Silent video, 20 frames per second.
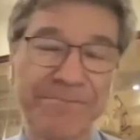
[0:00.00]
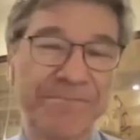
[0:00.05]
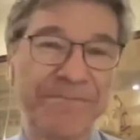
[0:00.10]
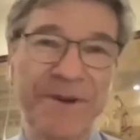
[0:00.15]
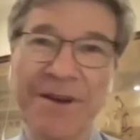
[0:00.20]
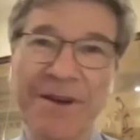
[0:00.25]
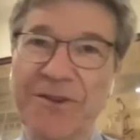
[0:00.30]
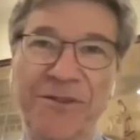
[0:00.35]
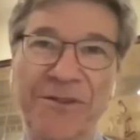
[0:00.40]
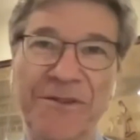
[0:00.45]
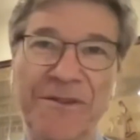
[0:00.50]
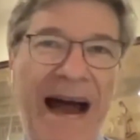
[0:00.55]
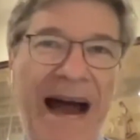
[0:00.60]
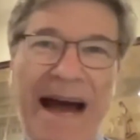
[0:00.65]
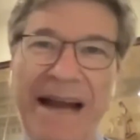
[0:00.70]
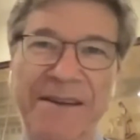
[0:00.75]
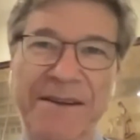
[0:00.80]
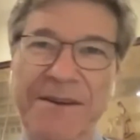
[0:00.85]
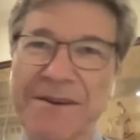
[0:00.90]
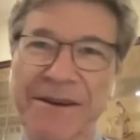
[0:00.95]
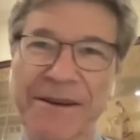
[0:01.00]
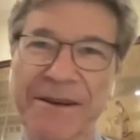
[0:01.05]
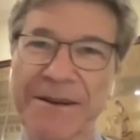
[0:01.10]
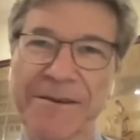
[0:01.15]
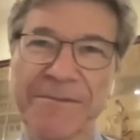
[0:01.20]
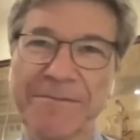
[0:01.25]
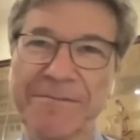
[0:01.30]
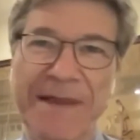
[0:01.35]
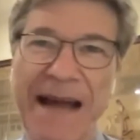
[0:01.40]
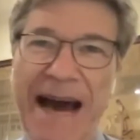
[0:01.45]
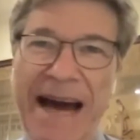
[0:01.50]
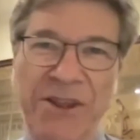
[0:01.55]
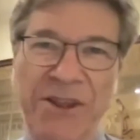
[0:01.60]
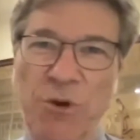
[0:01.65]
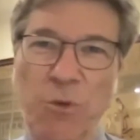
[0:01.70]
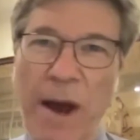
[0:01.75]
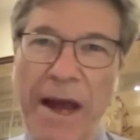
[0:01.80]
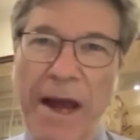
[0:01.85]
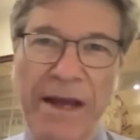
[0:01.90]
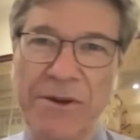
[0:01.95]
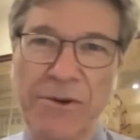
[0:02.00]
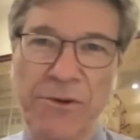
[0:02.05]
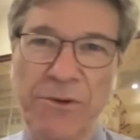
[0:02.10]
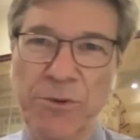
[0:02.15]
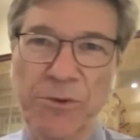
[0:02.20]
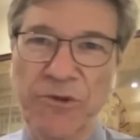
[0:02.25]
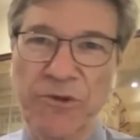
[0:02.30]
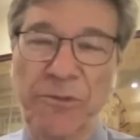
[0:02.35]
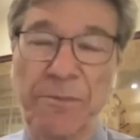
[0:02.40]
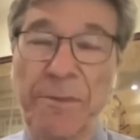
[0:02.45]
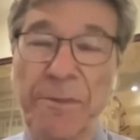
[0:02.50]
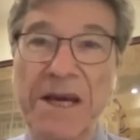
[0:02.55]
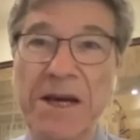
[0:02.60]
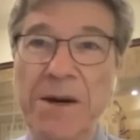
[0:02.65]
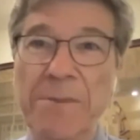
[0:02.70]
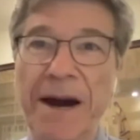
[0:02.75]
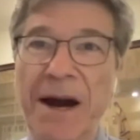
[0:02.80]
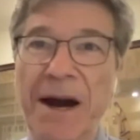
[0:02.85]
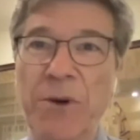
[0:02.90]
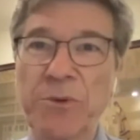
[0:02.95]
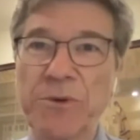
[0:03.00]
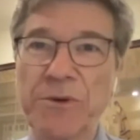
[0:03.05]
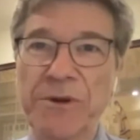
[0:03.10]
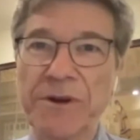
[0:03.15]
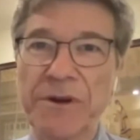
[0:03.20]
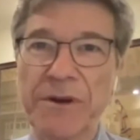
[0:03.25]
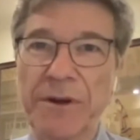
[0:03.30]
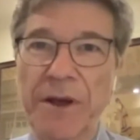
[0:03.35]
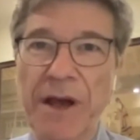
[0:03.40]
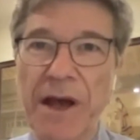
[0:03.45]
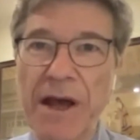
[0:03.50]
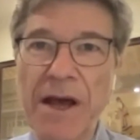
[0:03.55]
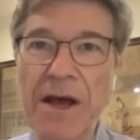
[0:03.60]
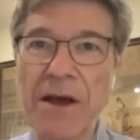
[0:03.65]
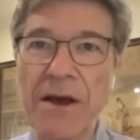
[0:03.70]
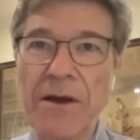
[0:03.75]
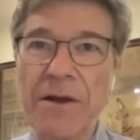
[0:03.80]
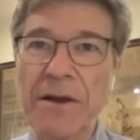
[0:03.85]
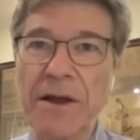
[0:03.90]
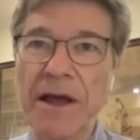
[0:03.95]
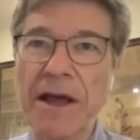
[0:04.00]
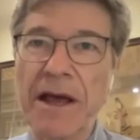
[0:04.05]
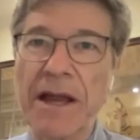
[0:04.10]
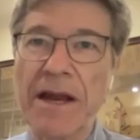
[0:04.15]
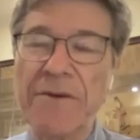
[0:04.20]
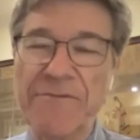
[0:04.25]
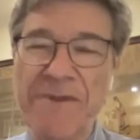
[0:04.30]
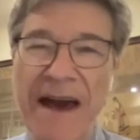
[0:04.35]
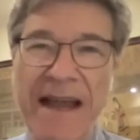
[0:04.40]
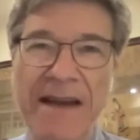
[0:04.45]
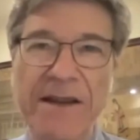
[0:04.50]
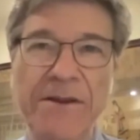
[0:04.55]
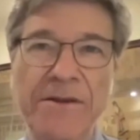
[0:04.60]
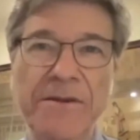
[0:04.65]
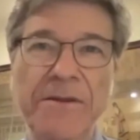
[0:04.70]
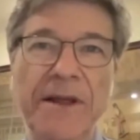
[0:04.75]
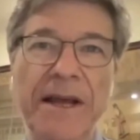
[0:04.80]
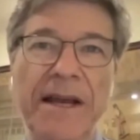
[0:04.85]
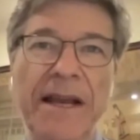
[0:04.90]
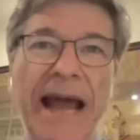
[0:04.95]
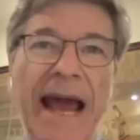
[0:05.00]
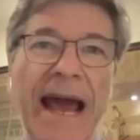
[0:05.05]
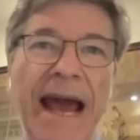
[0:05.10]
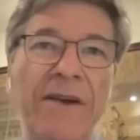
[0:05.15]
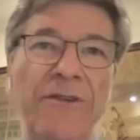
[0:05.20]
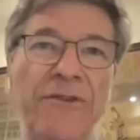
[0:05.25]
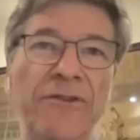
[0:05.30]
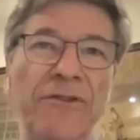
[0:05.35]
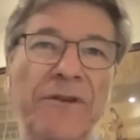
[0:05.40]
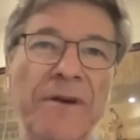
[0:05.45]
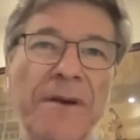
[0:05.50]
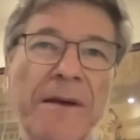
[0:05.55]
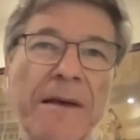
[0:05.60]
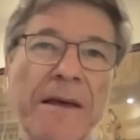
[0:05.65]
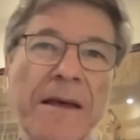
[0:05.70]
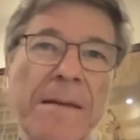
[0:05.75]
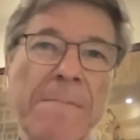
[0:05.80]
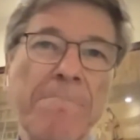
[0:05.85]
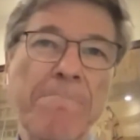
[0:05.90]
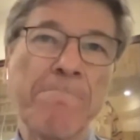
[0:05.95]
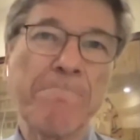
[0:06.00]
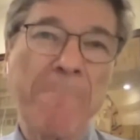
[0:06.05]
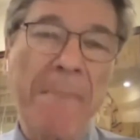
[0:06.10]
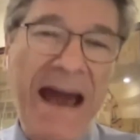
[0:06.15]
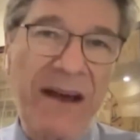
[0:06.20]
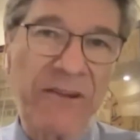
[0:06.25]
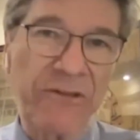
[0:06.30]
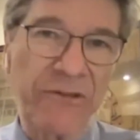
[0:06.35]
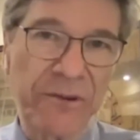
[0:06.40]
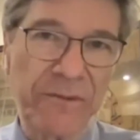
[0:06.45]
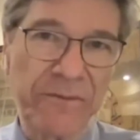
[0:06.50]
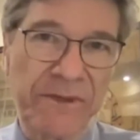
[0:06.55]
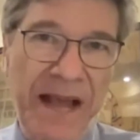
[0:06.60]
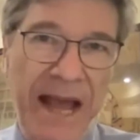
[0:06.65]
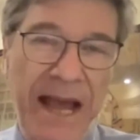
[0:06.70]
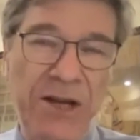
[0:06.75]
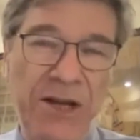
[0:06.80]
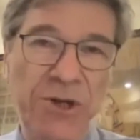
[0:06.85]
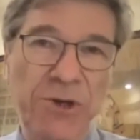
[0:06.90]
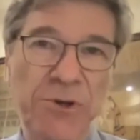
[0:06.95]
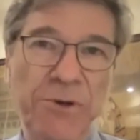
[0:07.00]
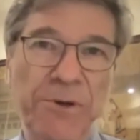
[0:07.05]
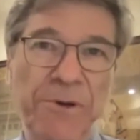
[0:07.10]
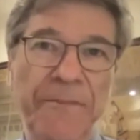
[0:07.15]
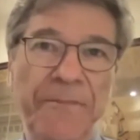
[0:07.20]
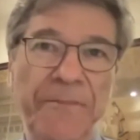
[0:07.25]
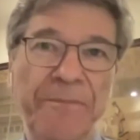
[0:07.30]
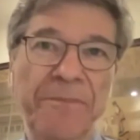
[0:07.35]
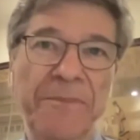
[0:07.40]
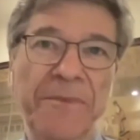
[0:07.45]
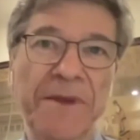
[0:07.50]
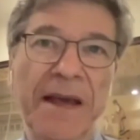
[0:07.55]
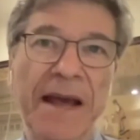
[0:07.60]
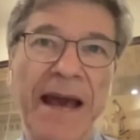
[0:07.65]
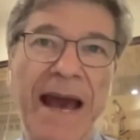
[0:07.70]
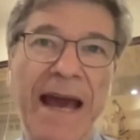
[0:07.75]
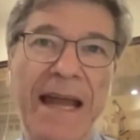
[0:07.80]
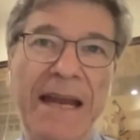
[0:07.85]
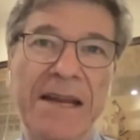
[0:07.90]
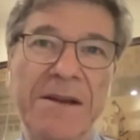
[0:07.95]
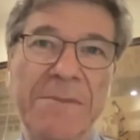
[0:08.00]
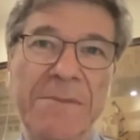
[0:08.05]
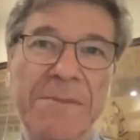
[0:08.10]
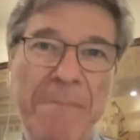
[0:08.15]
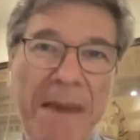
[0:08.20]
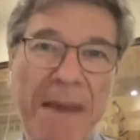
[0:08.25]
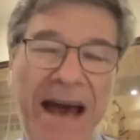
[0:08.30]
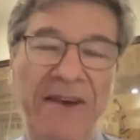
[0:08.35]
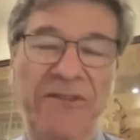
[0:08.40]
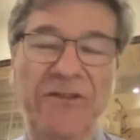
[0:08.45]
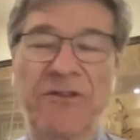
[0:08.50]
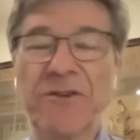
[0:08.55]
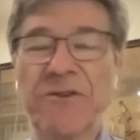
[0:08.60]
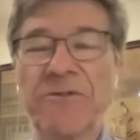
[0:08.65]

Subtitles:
It's not the way to speak about an event that has massive danger and massive